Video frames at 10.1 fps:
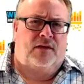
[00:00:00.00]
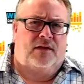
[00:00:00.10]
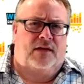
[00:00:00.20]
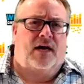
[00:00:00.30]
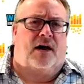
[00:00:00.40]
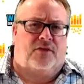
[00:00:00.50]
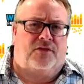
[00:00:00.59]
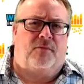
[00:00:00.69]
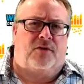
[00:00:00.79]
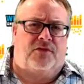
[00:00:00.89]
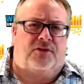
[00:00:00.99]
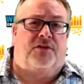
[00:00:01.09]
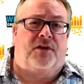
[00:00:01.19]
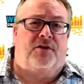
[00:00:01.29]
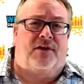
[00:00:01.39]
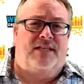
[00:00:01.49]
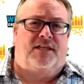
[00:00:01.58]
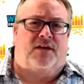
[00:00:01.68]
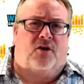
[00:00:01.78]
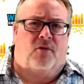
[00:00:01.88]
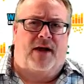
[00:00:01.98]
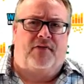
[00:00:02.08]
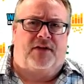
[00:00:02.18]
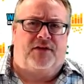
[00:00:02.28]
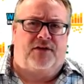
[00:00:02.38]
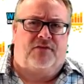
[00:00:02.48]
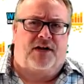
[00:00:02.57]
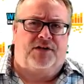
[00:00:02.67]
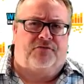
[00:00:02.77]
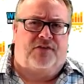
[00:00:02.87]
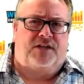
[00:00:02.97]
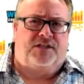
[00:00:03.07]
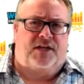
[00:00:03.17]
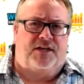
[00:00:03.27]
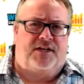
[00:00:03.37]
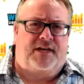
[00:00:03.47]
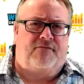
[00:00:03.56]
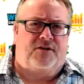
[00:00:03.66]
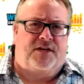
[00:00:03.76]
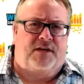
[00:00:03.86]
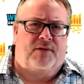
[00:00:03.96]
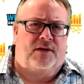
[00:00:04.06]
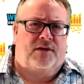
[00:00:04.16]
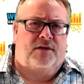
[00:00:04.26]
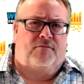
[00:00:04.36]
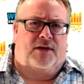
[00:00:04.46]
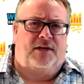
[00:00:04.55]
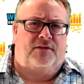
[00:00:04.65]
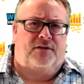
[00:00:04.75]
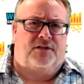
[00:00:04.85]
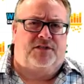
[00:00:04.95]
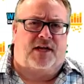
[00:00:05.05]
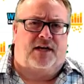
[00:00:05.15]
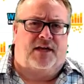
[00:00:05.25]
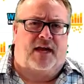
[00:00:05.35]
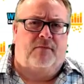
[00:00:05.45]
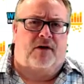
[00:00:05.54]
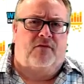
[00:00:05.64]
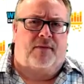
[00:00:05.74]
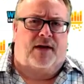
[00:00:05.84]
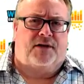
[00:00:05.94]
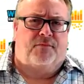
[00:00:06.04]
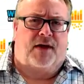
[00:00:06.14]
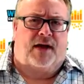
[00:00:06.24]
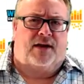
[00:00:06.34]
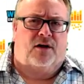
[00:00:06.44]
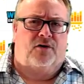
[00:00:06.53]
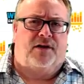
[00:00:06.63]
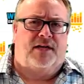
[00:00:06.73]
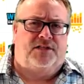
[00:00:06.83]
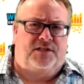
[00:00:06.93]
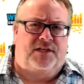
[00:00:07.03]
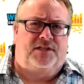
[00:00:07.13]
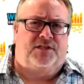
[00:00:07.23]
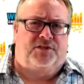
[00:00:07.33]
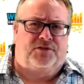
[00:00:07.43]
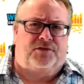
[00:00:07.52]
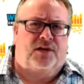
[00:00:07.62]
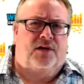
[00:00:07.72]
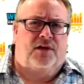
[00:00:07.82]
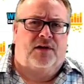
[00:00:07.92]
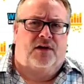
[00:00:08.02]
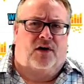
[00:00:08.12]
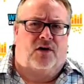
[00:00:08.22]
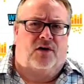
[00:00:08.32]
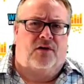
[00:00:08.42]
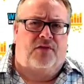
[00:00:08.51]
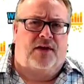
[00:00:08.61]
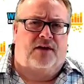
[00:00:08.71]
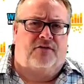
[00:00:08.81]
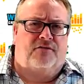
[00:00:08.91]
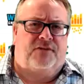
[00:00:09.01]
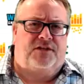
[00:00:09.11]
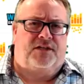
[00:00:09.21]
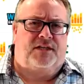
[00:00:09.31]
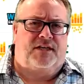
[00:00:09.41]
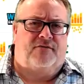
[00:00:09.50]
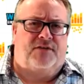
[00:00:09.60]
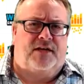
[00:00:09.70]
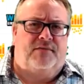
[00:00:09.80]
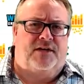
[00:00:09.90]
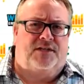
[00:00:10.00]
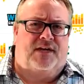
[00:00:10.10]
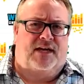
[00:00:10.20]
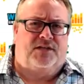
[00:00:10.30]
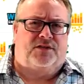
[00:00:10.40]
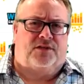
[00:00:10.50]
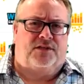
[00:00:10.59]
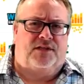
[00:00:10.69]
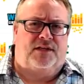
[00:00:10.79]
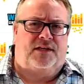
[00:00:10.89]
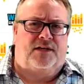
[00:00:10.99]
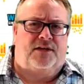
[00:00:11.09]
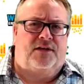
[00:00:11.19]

yeah, the Thunder, the Thunder is at home, and they get the advantage of facing a Denver team playing their second game of a back-to-back. OKC's issues are they are facing a Denver team that is excellent in